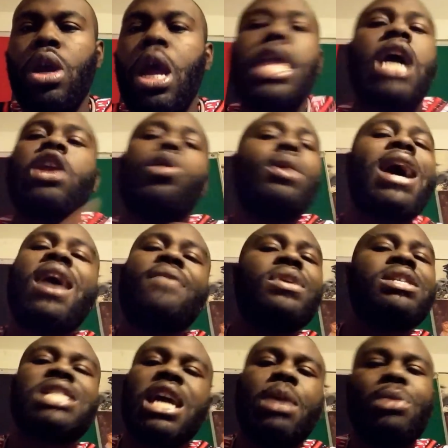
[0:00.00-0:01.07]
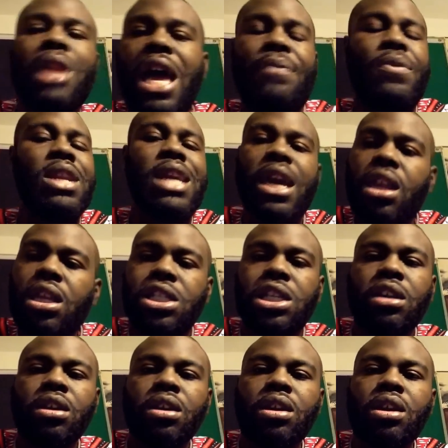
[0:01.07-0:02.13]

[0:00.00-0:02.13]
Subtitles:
Y'all don't have the same life and energy.